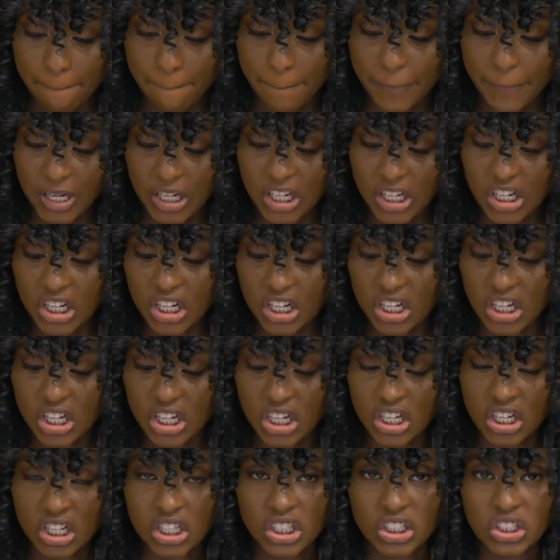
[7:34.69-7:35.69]

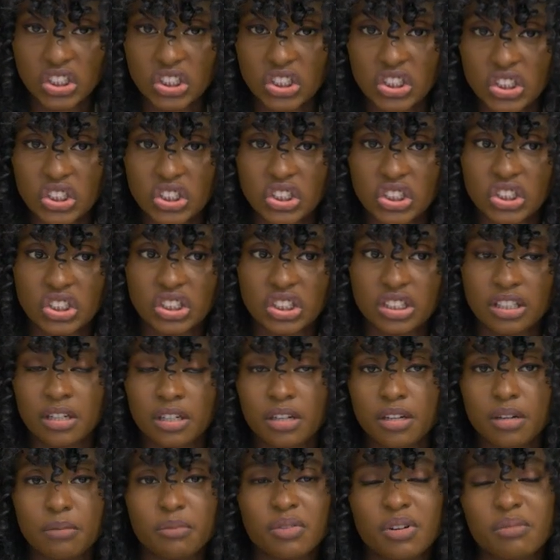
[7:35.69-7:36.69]
But
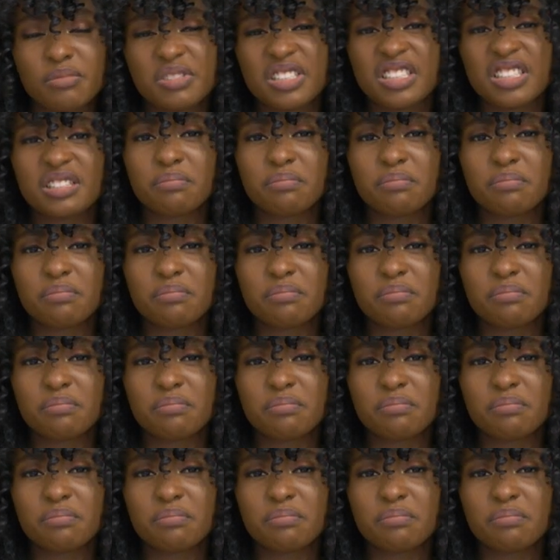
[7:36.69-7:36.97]
probably